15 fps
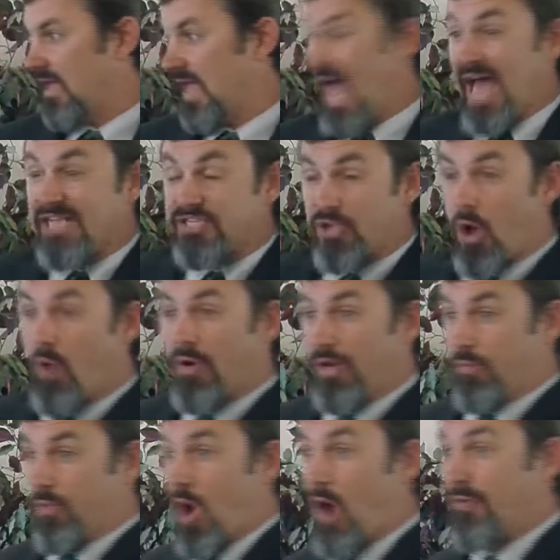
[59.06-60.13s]
That's the only
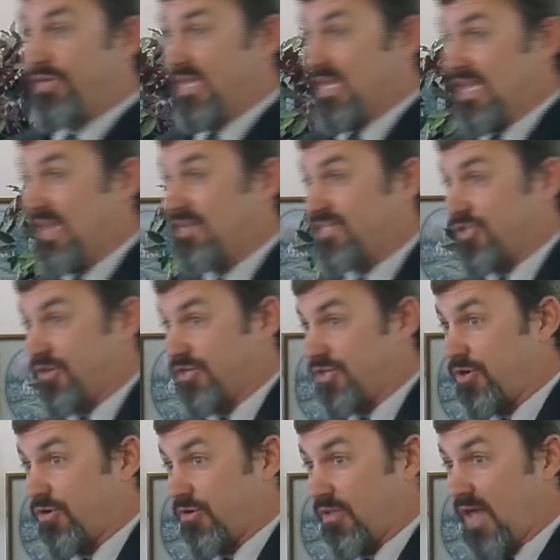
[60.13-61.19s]
road that leads to
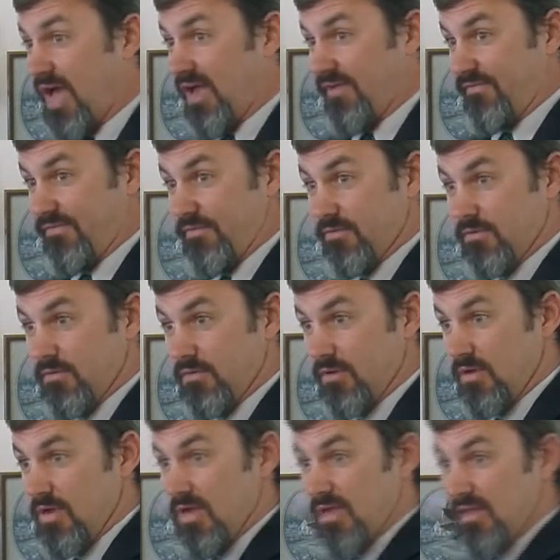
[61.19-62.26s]
eternal life.
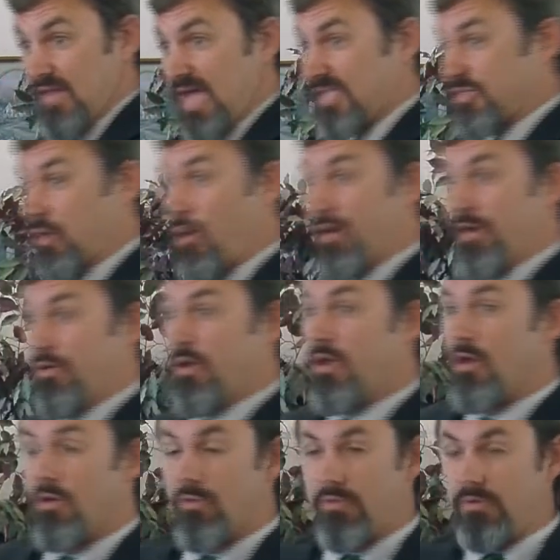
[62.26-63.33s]
That's the only,
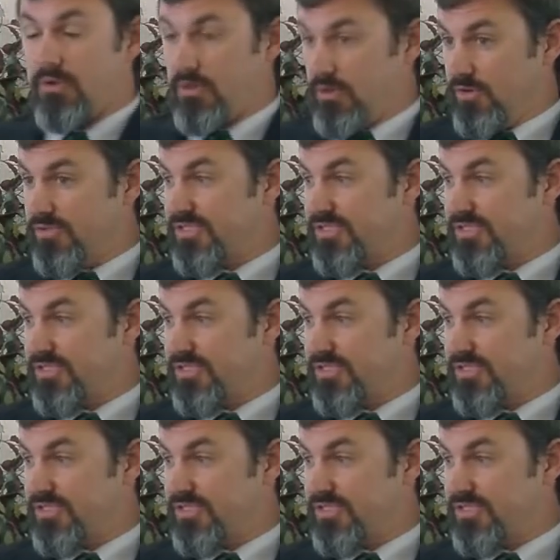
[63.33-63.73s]
you know,